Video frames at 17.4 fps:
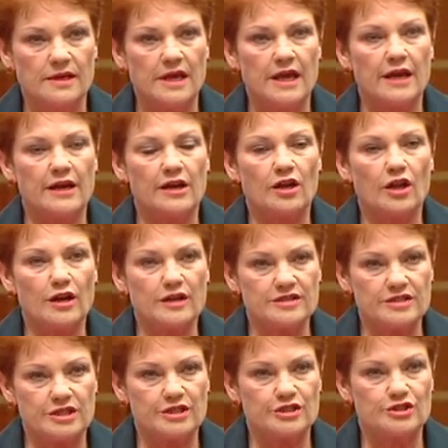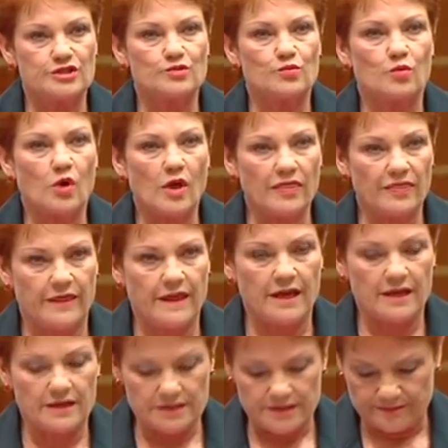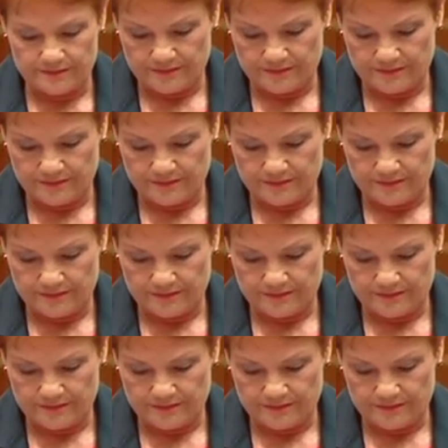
And a lot of teachers want that.